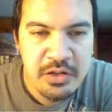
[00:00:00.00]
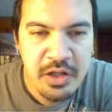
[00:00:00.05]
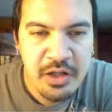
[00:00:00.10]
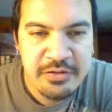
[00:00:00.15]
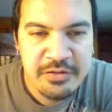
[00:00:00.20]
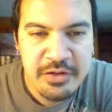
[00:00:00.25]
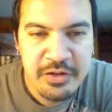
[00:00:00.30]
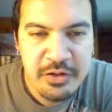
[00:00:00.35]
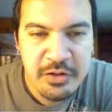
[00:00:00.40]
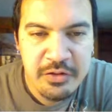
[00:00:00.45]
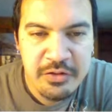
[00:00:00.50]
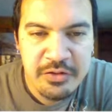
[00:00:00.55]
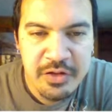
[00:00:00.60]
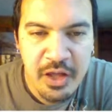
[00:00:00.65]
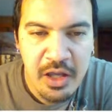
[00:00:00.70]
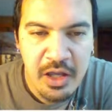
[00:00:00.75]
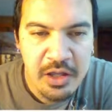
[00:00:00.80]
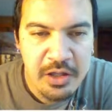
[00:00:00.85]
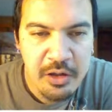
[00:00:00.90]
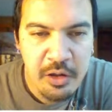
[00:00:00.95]
Yasir
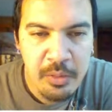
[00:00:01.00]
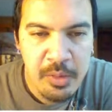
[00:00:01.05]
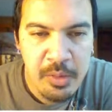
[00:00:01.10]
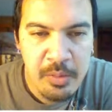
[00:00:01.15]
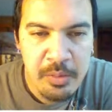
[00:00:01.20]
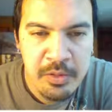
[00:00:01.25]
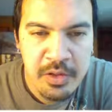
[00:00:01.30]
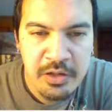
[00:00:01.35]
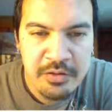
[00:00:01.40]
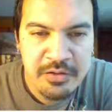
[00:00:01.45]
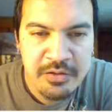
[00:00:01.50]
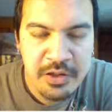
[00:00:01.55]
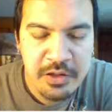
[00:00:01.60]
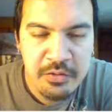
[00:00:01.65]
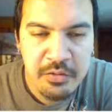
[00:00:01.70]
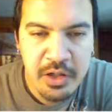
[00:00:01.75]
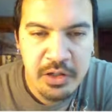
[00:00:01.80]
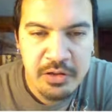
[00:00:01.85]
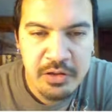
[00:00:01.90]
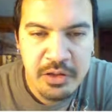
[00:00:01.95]
Saad, I hope I pronounced
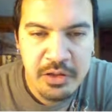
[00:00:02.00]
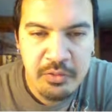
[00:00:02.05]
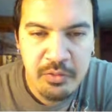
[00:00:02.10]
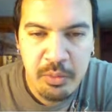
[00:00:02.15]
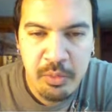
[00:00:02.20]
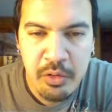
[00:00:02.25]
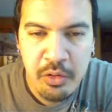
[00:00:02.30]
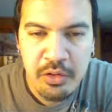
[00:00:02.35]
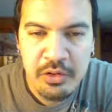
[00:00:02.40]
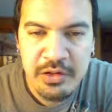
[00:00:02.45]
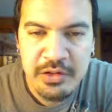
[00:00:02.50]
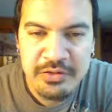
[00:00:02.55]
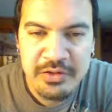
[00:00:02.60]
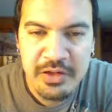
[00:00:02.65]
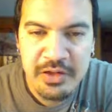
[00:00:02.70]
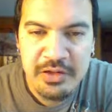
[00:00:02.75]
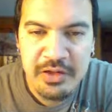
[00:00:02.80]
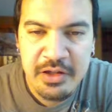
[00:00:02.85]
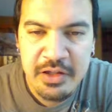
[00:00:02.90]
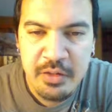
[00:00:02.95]
that correctly, reportedly
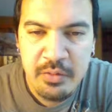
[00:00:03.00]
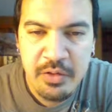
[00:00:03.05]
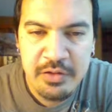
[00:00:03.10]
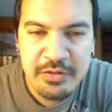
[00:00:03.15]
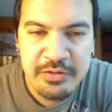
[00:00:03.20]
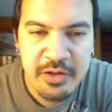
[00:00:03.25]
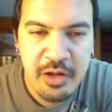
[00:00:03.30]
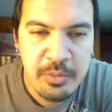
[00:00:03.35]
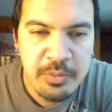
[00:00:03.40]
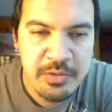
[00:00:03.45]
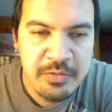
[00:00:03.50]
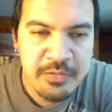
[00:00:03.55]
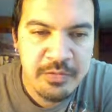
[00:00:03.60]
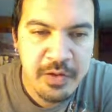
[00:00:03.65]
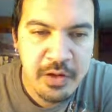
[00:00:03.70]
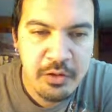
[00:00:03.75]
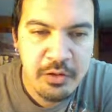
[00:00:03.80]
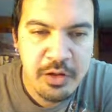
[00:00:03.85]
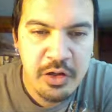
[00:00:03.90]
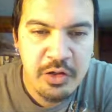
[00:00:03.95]
said that he wants to help his
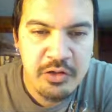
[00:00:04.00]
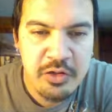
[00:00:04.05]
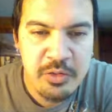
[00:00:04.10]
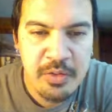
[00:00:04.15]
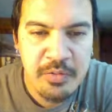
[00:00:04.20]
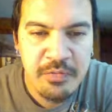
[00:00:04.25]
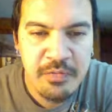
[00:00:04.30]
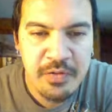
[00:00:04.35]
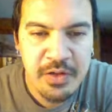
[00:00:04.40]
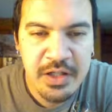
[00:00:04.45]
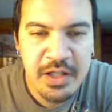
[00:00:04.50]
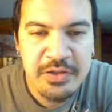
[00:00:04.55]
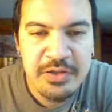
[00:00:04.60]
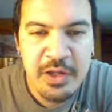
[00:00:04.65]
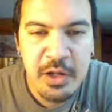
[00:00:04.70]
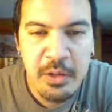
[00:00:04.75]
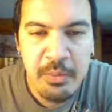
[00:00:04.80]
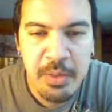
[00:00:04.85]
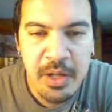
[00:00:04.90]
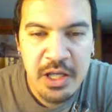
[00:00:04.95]
fellow countrymen
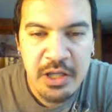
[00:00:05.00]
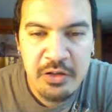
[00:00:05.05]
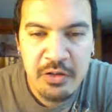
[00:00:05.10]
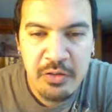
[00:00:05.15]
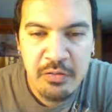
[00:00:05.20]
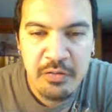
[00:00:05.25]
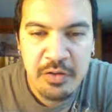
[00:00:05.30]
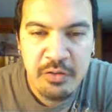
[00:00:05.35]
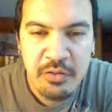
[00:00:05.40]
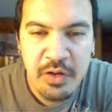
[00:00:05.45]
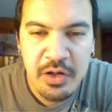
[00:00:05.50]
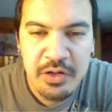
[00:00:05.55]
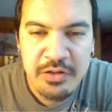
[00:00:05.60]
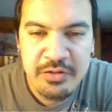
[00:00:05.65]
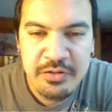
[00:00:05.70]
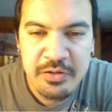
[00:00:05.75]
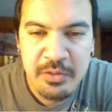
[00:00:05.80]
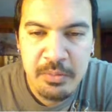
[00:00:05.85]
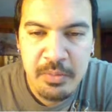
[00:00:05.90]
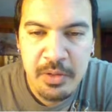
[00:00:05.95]
forget their pain over the
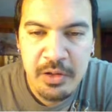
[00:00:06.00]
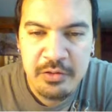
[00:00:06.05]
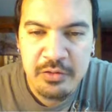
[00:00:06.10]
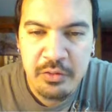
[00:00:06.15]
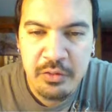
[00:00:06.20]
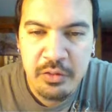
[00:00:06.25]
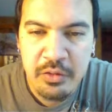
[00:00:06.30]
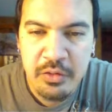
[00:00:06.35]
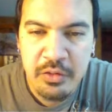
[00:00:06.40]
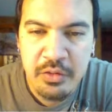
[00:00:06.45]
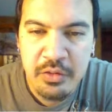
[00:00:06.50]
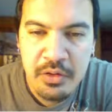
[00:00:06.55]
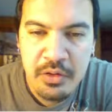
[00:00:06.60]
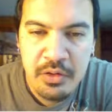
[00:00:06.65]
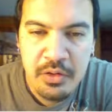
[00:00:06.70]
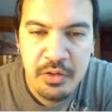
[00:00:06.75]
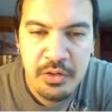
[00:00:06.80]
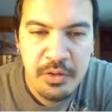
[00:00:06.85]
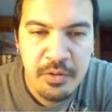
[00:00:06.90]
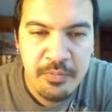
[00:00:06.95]
crisis in Mosul
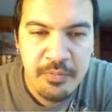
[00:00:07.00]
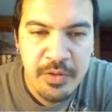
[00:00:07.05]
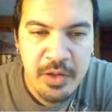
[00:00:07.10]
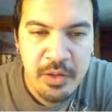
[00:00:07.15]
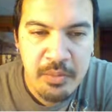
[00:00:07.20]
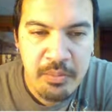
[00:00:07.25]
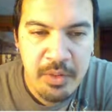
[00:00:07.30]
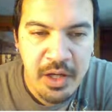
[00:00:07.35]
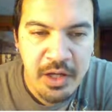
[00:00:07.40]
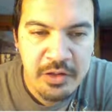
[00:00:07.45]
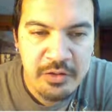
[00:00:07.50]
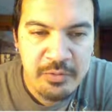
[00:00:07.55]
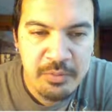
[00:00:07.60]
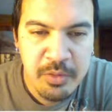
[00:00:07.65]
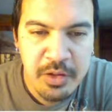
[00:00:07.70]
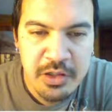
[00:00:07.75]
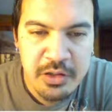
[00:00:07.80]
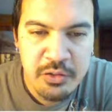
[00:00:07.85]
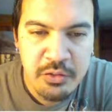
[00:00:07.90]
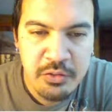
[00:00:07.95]
by
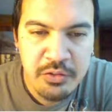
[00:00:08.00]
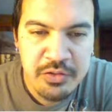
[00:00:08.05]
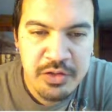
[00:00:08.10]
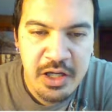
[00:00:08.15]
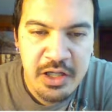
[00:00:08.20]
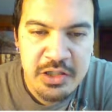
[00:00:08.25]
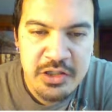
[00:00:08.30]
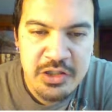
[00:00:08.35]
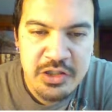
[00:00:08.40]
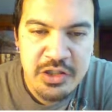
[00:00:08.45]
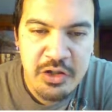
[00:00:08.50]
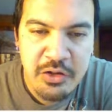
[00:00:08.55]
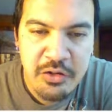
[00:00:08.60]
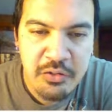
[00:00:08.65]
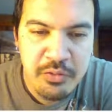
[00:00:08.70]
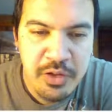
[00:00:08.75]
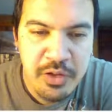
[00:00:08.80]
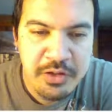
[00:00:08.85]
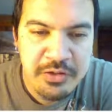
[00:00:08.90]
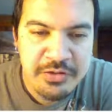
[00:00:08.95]
spreading Yuletide
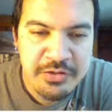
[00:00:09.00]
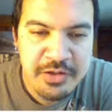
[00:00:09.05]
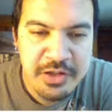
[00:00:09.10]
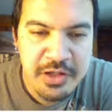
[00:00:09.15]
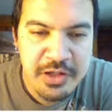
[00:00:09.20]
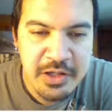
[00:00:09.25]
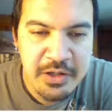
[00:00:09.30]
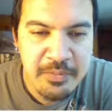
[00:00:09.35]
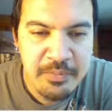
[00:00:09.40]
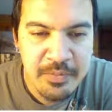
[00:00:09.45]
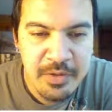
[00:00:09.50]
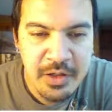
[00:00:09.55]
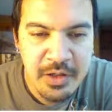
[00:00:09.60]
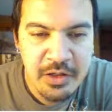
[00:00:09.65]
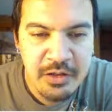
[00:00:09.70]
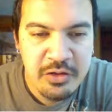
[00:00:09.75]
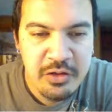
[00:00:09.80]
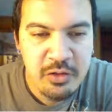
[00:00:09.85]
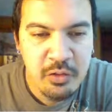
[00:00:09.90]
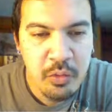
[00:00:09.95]
cheer throughout the city.
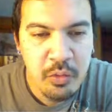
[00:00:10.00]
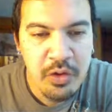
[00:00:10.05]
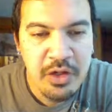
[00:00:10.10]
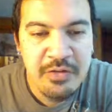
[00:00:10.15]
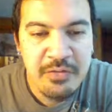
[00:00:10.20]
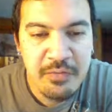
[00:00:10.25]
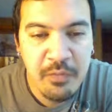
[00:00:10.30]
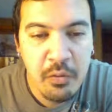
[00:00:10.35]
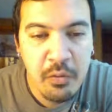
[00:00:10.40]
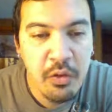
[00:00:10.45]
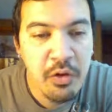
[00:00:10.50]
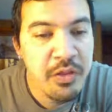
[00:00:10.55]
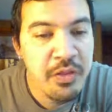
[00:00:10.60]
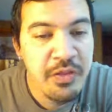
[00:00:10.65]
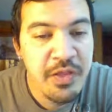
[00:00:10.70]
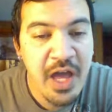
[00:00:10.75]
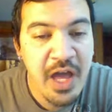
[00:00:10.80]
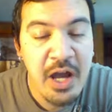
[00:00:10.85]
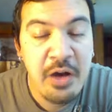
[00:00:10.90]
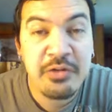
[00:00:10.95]
The
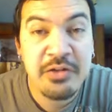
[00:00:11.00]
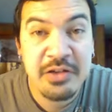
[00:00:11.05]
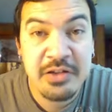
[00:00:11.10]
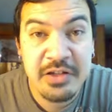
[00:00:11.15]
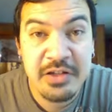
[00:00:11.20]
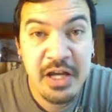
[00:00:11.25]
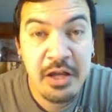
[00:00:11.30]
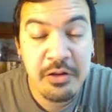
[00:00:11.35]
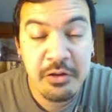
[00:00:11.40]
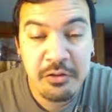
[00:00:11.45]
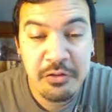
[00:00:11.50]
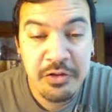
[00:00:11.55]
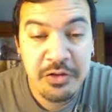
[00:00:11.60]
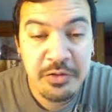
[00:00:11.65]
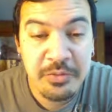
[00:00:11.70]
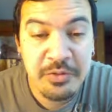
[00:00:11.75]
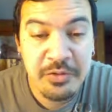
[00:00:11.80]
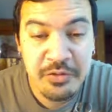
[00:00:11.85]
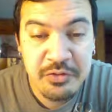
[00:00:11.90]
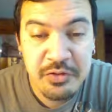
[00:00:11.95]
$24,000
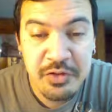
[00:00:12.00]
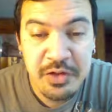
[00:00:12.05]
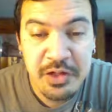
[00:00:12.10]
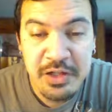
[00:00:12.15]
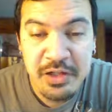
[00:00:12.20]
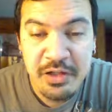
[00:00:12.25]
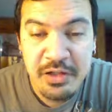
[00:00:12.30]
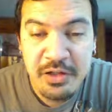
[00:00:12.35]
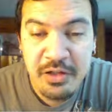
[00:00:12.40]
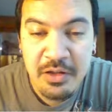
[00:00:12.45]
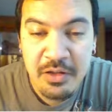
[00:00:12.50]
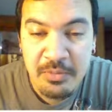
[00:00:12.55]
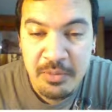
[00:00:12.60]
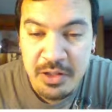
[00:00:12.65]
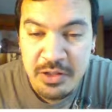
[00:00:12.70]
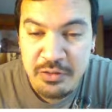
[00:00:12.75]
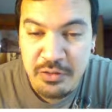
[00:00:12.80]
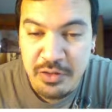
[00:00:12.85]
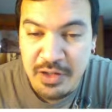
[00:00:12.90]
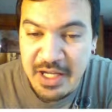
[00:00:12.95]
Christmas tree,
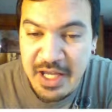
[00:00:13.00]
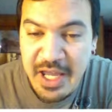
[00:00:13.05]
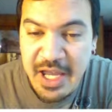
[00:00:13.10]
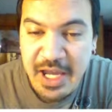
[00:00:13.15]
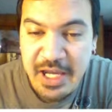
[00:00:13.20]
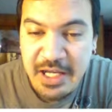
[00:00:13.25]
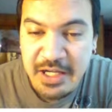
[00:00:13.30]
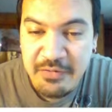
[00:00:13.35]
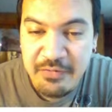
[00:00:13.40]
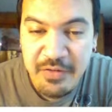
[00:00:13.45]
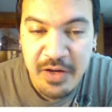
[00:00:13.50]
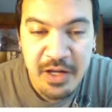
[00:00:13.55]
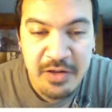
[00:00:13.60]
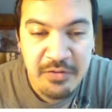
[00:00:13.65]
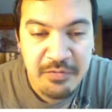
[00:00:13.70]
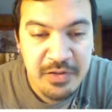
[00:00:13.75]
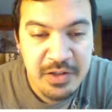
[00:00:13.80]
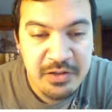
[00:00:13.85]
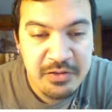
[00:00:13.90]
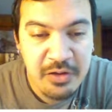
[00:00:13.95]
measuring at
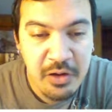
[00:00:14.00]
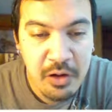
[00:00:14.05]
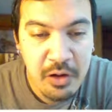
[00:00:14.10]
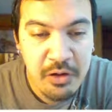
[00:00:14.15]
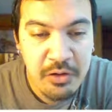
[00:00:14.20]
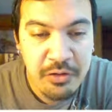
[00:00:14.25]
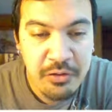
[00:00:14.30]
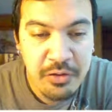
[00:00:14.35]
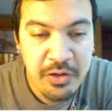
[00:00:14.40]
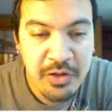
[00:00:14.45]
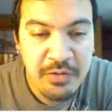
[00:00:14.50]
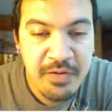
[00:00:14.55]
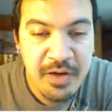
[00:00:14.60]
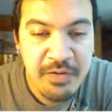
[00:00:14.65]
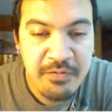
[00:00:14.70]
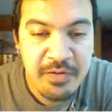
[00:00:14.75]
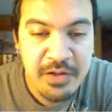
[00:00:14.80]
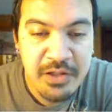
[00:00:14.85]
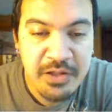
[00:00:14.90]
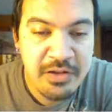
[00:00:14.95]
85 feet tall and
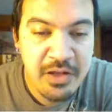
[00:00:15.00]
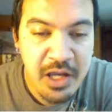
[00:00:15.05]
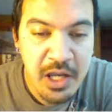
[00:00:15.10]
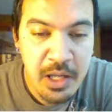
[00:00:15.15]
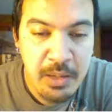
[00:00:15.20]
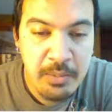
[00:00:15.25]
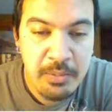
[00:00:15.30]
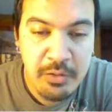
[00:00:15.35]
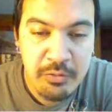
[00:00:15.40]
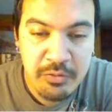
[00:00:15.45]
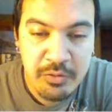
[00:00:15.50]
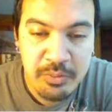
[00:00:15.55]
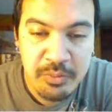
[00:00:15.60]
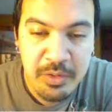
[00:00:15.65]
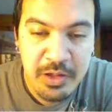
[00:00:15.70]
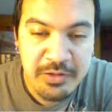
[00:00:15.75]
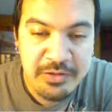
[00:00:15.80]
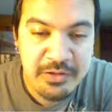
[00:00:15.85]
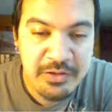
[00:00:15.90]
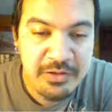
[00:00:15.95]
35 feet in diameter, was
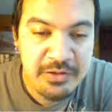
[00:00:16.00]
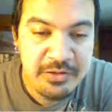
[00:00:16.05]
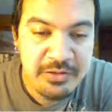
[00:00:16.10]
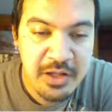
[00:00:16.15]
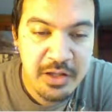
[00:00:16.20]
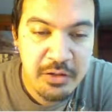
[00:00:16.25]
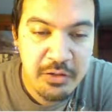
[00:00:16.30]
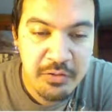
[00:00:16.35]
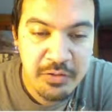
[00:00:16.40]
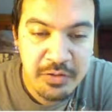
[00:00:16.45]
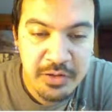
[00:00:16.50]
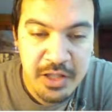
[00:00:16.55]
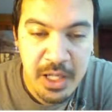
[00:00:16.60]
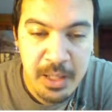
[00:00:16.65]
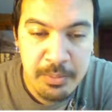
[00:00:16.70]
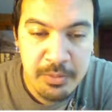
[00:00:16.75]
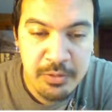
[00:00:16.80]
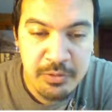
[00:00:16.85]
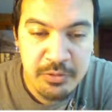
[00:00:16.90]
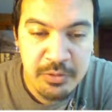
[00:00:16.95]
placed in the center of the
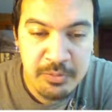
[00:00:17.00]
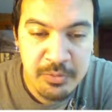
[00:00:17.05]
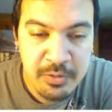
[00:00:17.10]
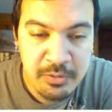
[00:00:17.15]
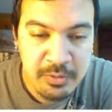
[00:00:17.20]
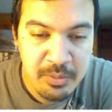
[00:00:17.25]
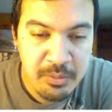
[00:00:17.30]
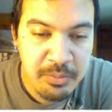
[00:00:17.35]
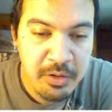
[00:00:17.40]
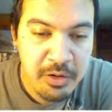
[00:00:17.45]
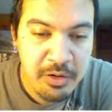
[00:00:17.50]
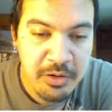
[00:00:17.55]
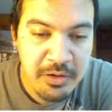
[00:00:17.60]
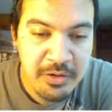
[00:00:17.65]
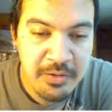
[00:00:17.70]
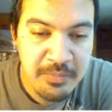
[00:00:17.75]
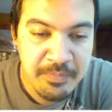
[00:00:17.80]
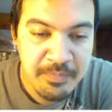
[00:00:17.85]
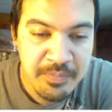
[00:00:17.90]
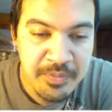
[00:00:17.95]
capital's amusement
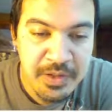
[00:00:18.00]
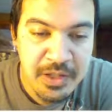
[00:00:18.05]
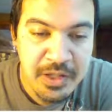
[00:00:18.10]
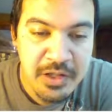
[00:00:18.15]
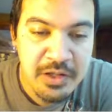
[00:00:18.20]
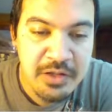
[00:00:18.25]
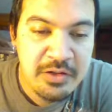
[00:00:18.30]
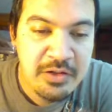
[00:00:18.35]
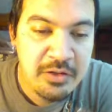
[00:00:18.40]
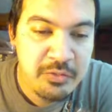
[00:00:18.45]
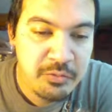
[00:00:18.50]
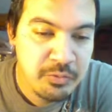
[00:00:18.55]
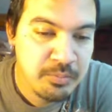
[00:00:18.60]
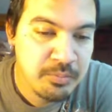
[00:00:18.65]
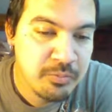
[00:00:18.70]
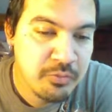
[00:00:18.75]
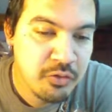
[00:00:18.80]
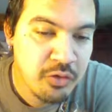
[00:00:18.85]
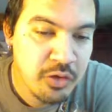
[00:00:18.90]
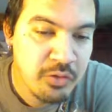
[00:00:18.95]
park. This
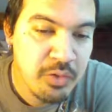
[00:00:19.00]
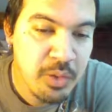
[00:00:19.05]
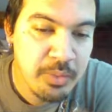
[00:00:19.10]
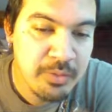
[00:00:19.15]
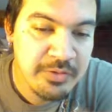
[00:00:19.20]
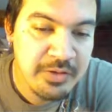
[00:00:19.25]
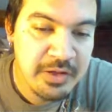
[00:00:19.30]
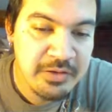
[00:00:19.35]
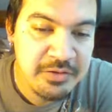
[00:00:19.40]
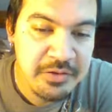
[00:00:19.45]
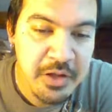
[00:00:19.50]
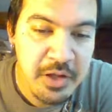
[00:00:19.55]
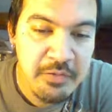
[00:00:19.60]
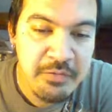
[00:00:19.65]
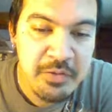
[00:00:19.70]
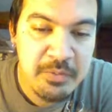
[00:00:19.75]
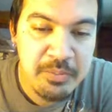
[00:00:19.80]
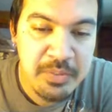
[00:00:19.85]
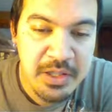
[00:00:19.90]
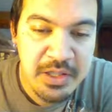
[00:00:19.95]
tree represents
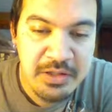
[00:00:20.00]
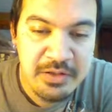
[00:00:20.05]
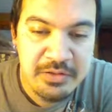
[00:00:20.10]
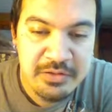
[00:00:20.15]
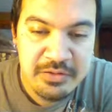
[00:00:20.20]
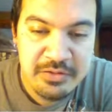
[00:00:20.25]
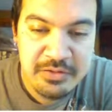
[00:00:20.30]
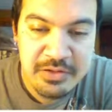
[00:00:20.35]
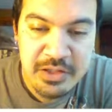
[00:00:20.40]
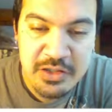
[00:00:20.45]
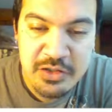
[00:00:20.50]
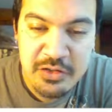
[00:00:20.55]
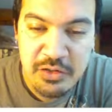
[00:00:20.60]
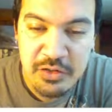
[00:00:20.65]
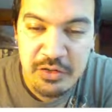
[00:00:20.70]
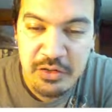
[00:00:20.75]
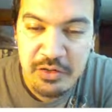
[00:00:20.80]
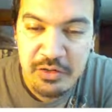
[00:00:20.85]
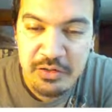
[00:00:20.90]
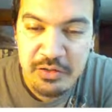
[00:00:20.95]
love and peace,
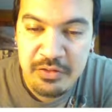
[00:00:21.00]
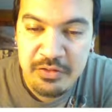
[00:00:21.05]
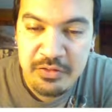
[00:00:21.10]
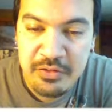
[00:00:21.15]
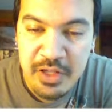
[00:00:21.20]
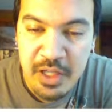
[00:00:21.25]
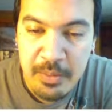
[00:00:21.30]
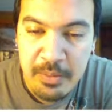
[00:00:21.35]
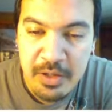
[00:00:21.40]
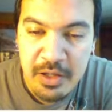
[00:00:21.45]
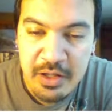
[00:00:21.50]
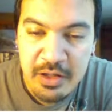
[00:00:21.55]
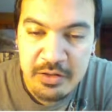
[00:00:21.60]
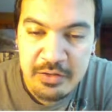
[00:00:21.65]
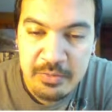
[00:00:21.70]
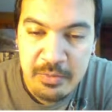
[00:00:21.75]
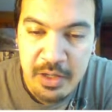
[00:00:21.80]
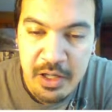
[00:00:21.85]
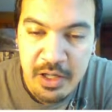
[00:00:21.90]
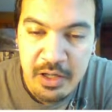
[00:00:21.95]
teacher Saba
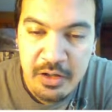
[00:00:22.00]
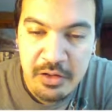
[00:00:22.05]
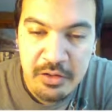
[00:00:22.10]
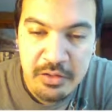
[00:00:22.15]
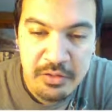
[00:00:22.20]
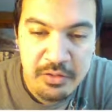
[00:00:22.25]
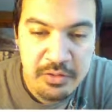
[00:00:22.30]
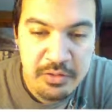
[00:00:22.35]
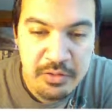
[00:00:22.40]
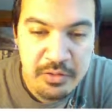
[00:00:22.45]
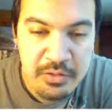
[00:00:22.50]
Ismail